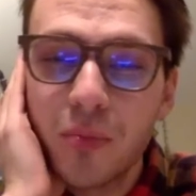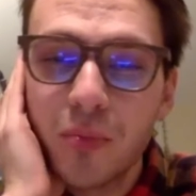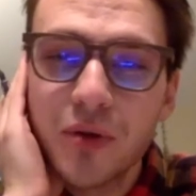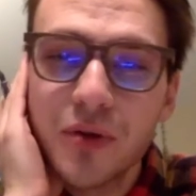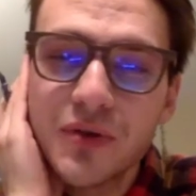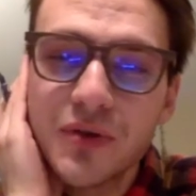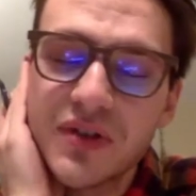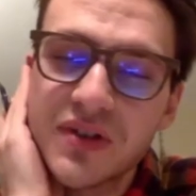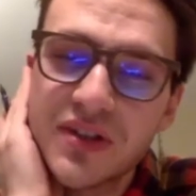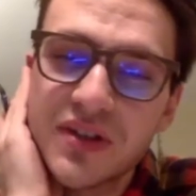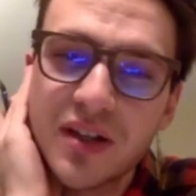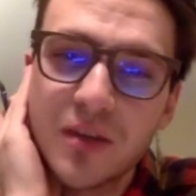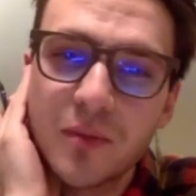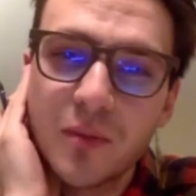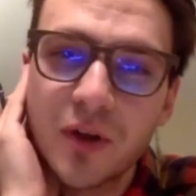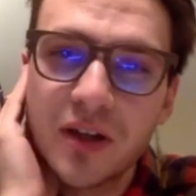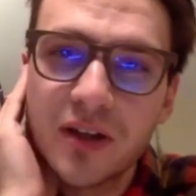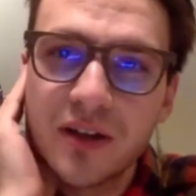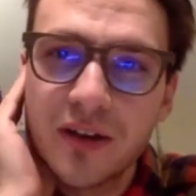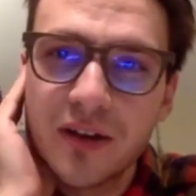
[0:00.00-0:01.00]
compost
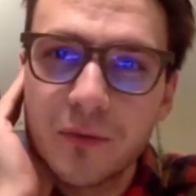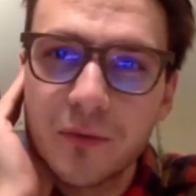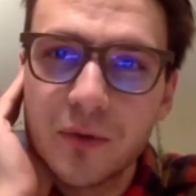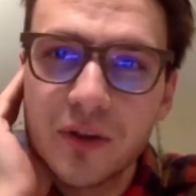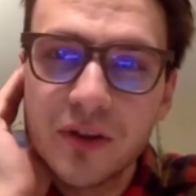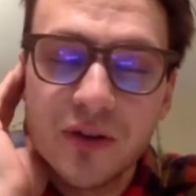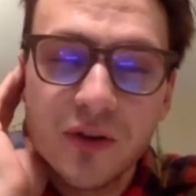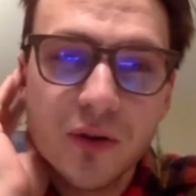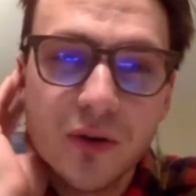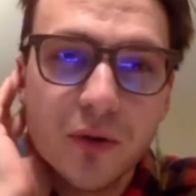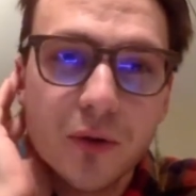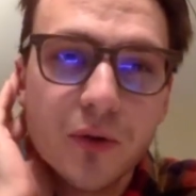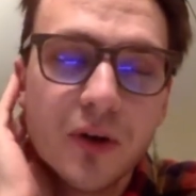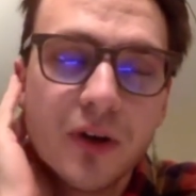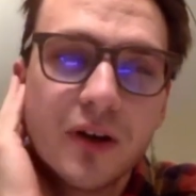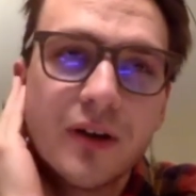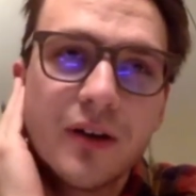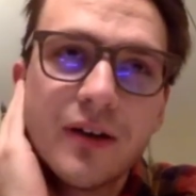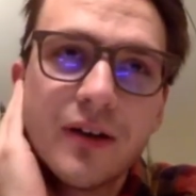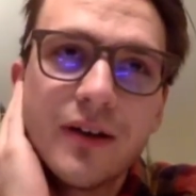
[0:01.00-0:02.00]
the same way that we
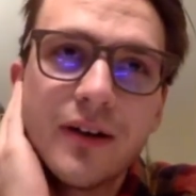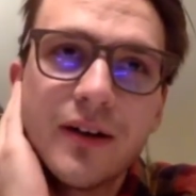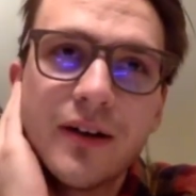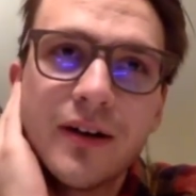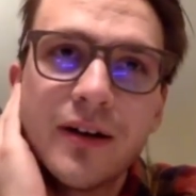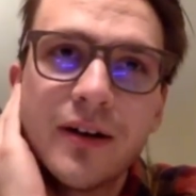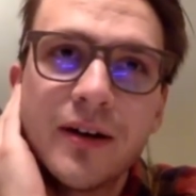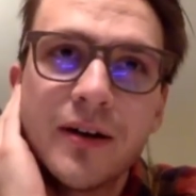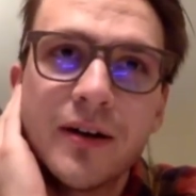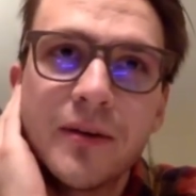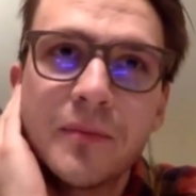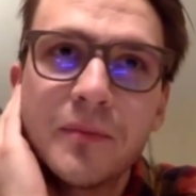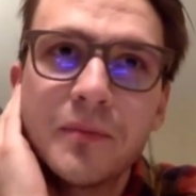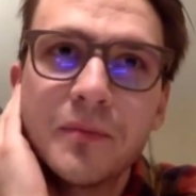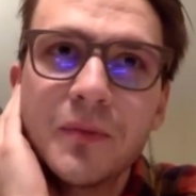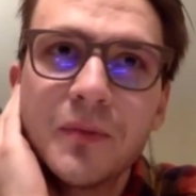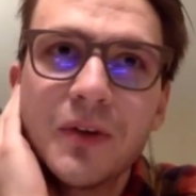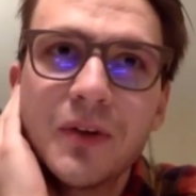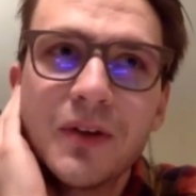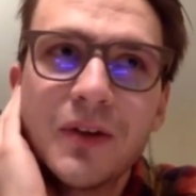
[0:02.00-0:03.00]
do.
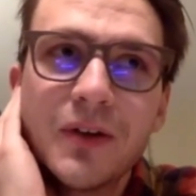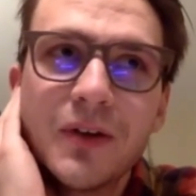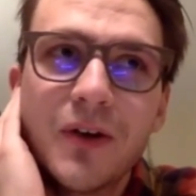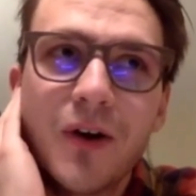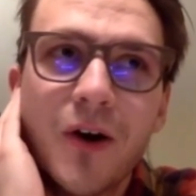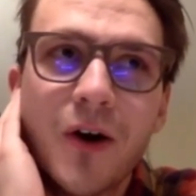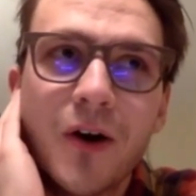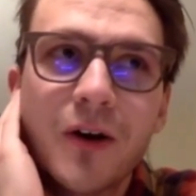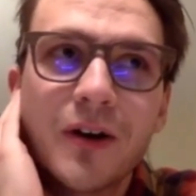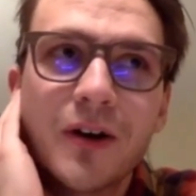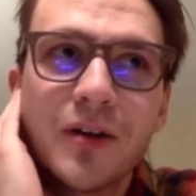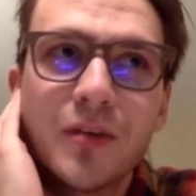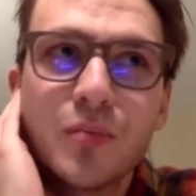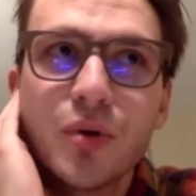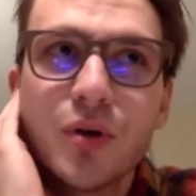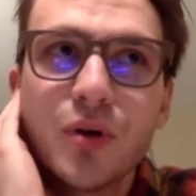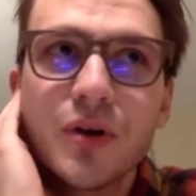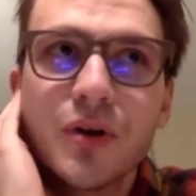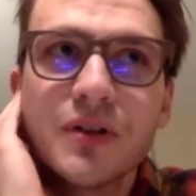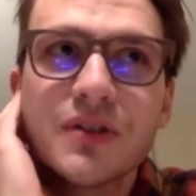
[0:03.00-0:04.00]
Our
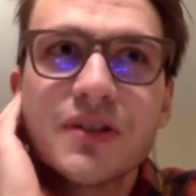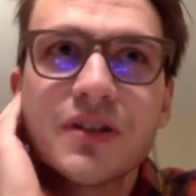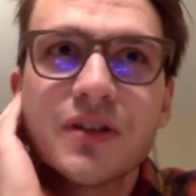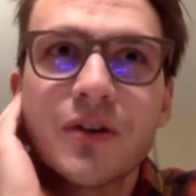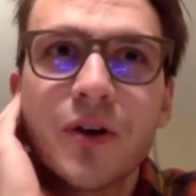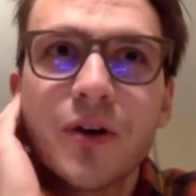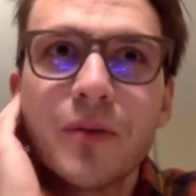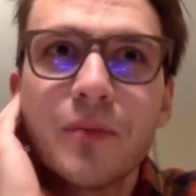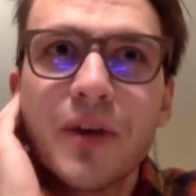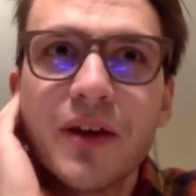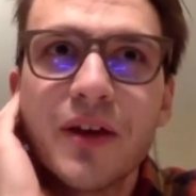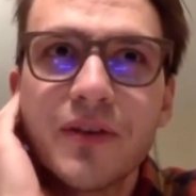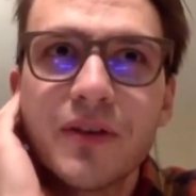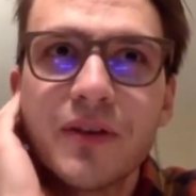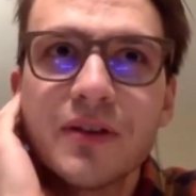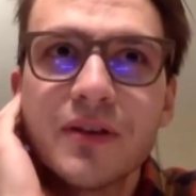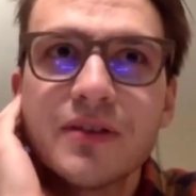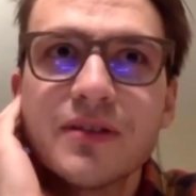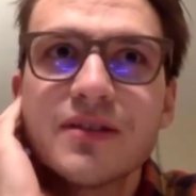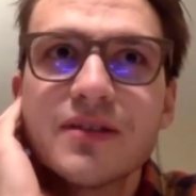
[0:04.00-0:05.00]
inputs and our
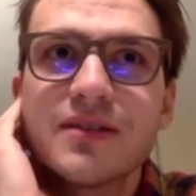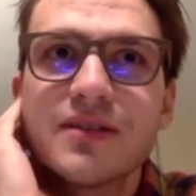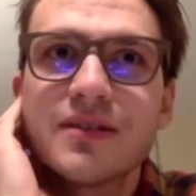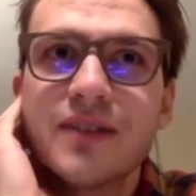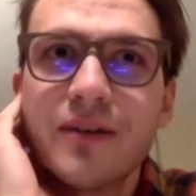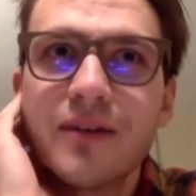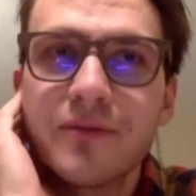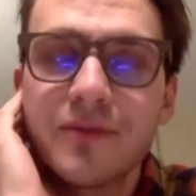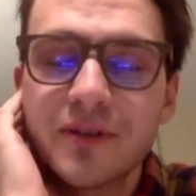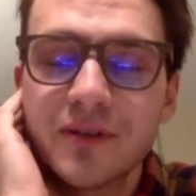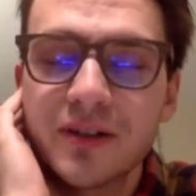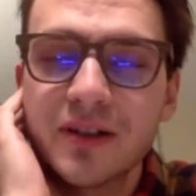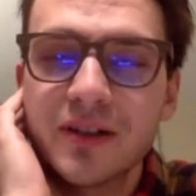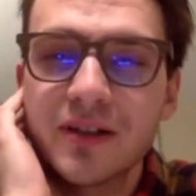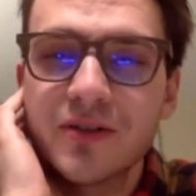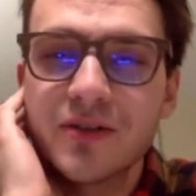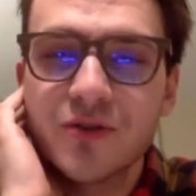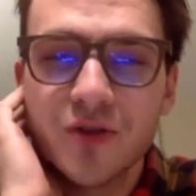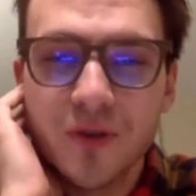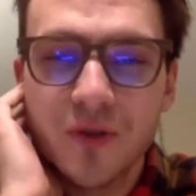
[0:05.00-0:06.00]
methods
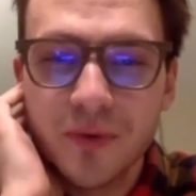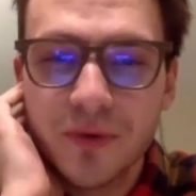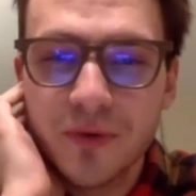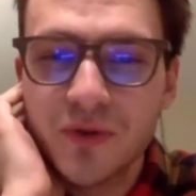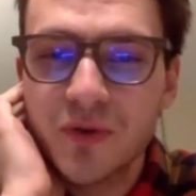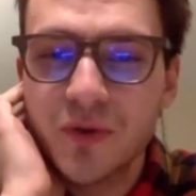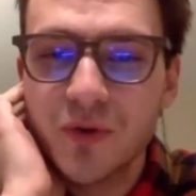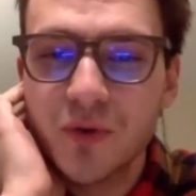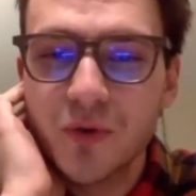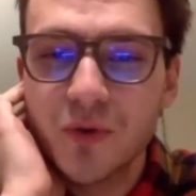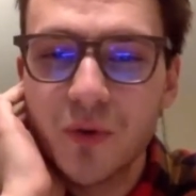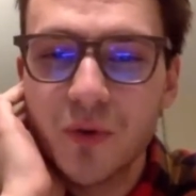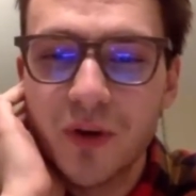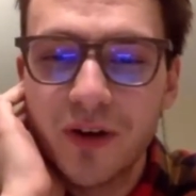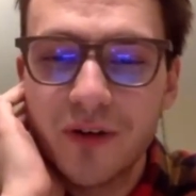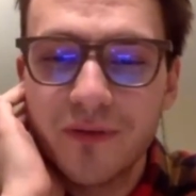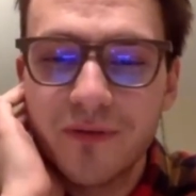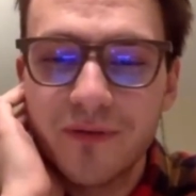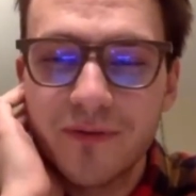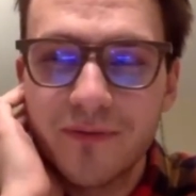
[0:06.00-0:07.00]
definitely contribute
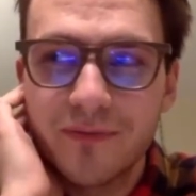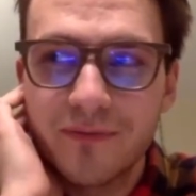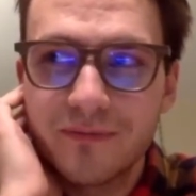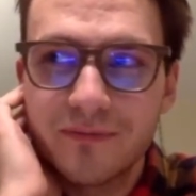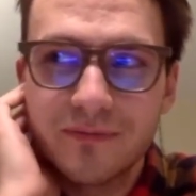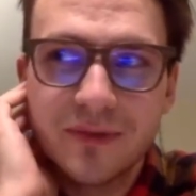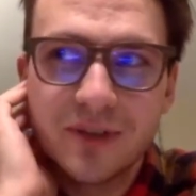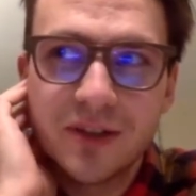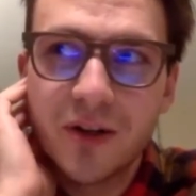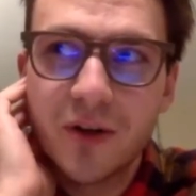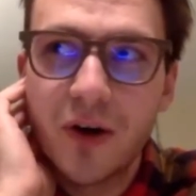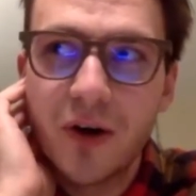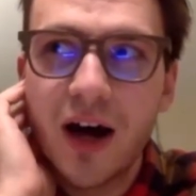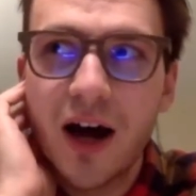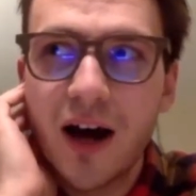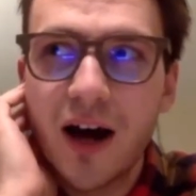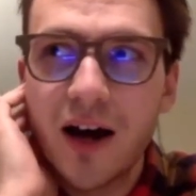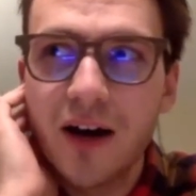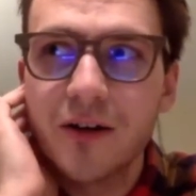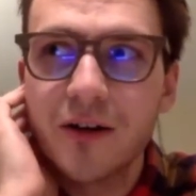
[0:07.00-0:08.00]
to a,
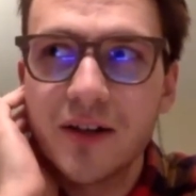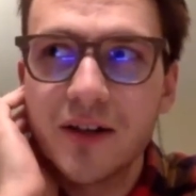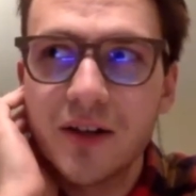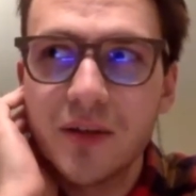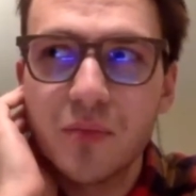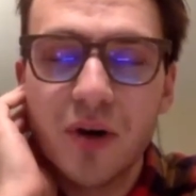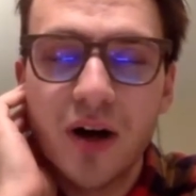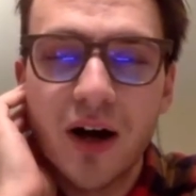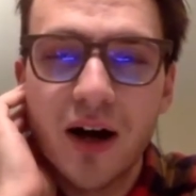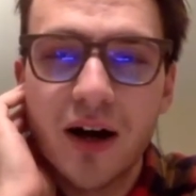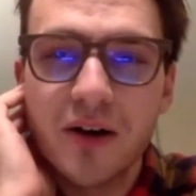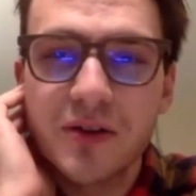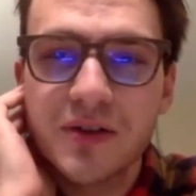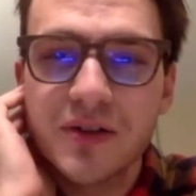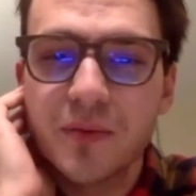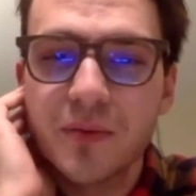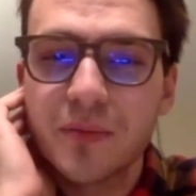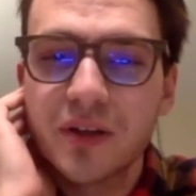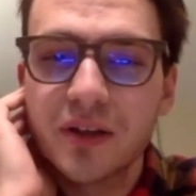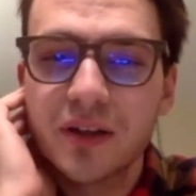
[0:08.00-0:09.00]
you know, a higher heat
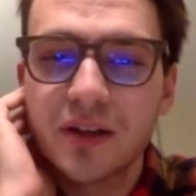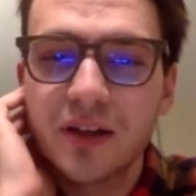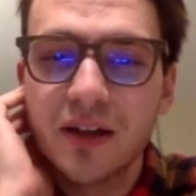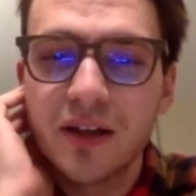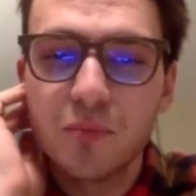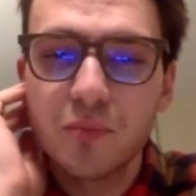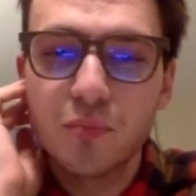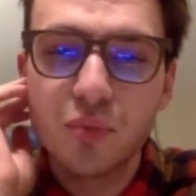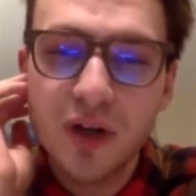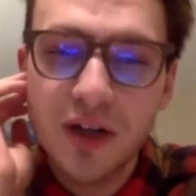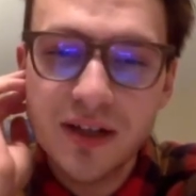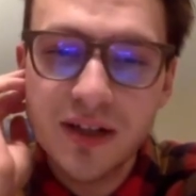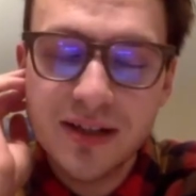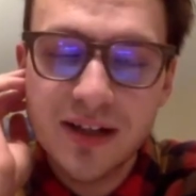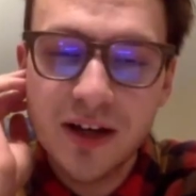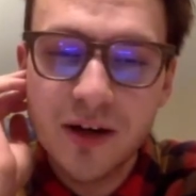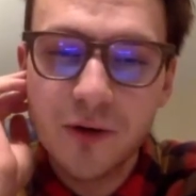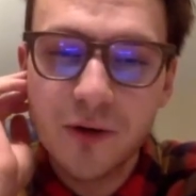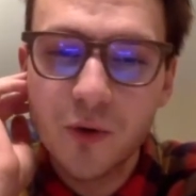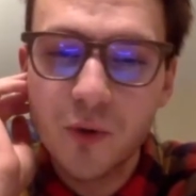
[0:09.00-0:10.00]
pile, something that
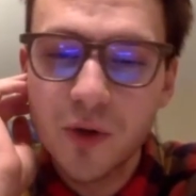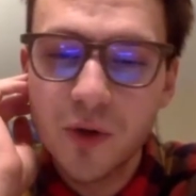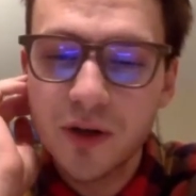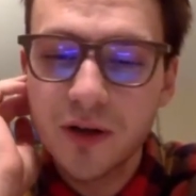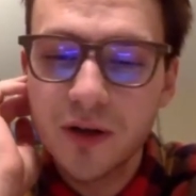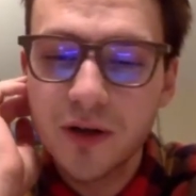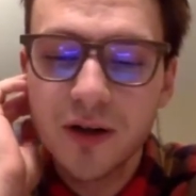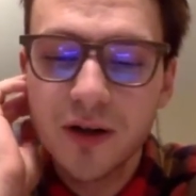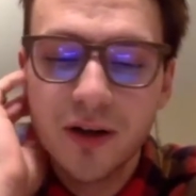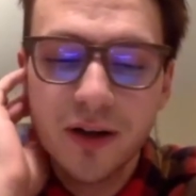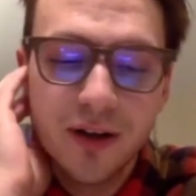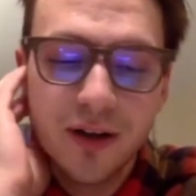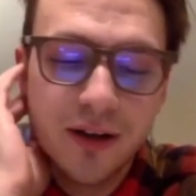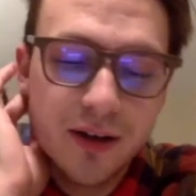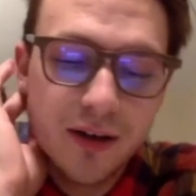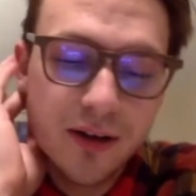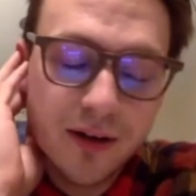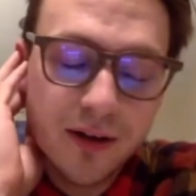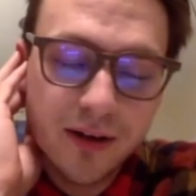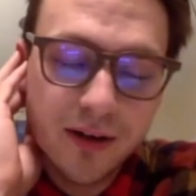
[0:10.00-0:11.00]
breaks down quicker.
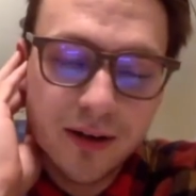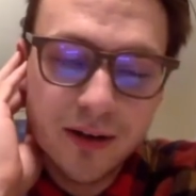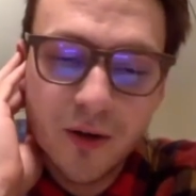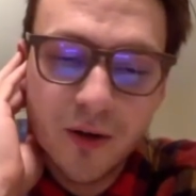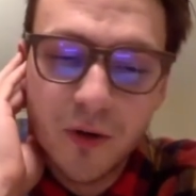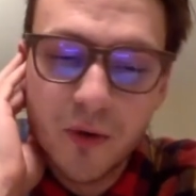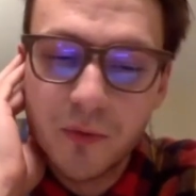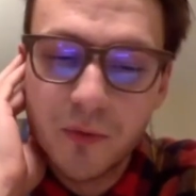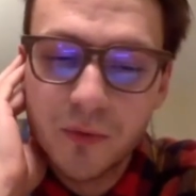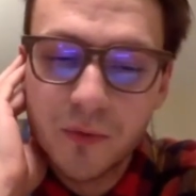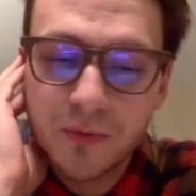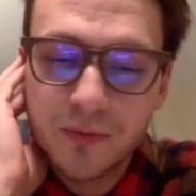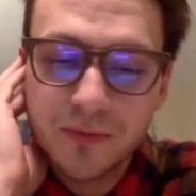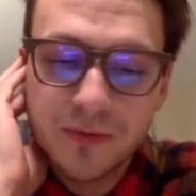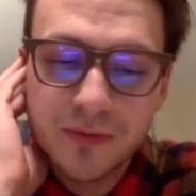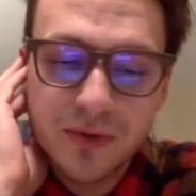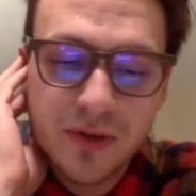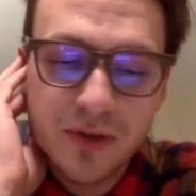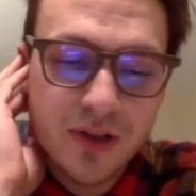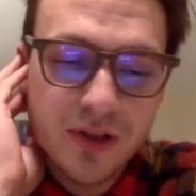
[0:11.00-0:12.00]
You
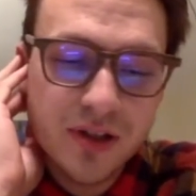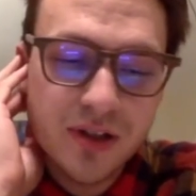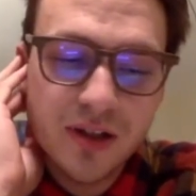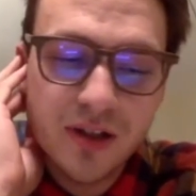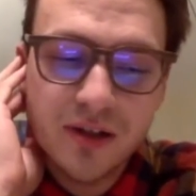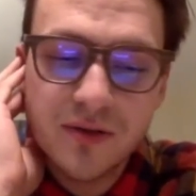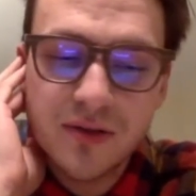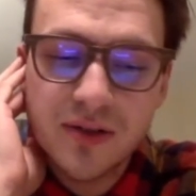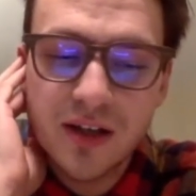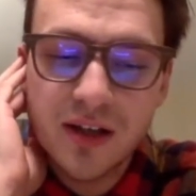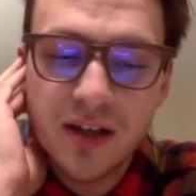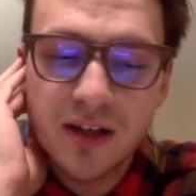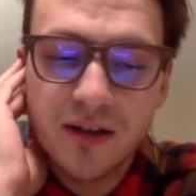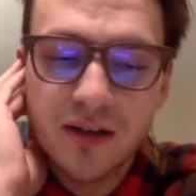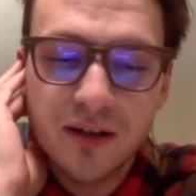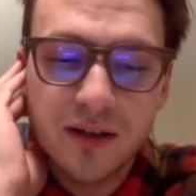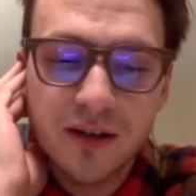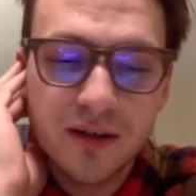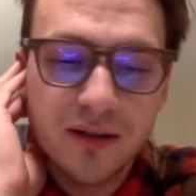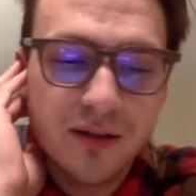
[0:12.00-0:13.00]
know, just like you
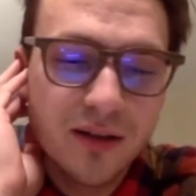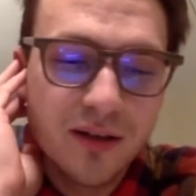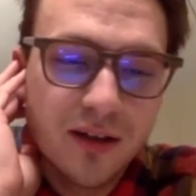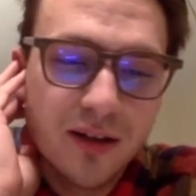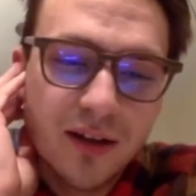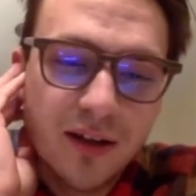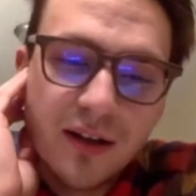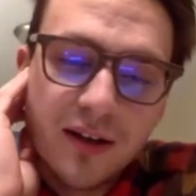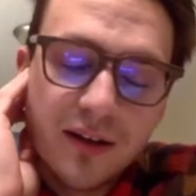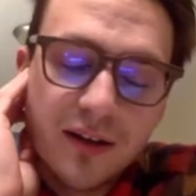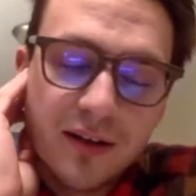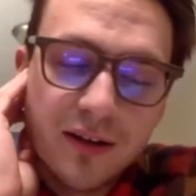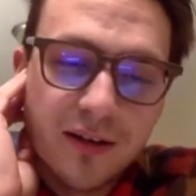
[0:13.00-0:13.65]
said, like